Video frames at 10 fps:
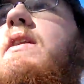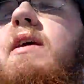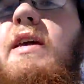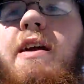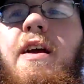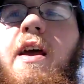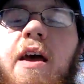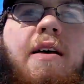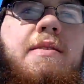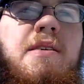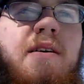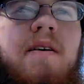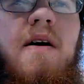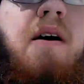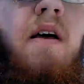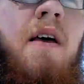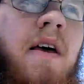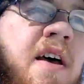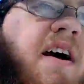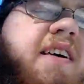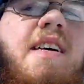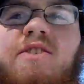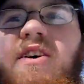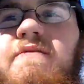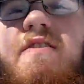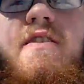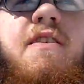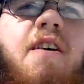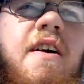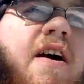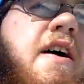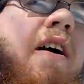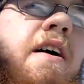it in the gear. So I can't drive the car.